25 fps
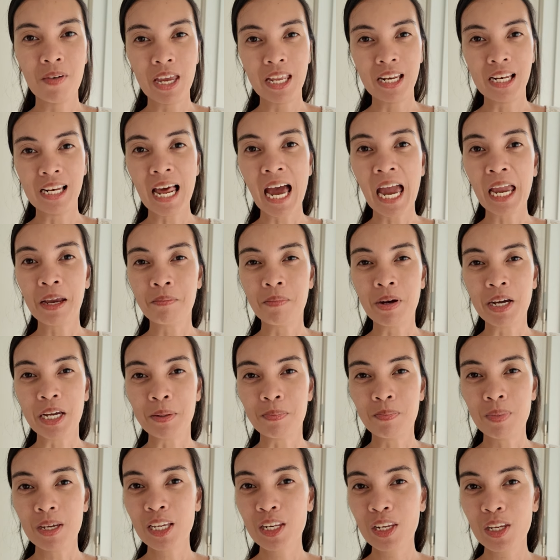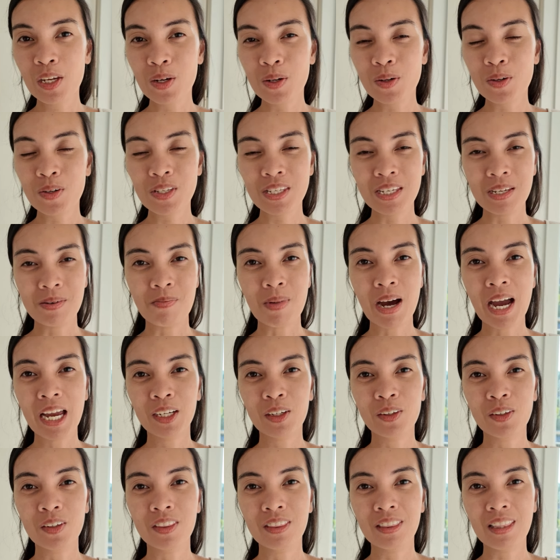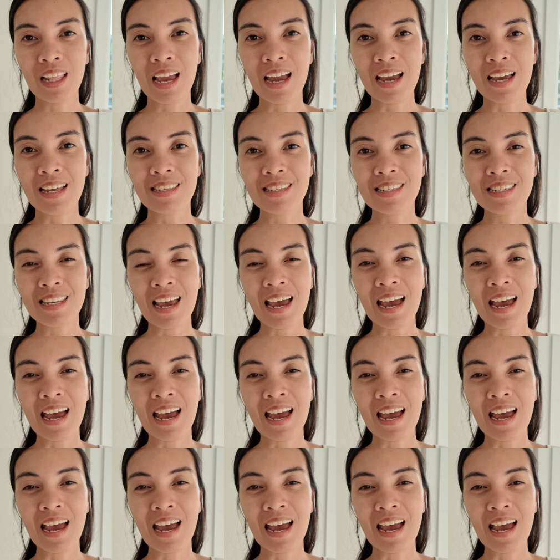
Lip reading: and like my videos and my contents.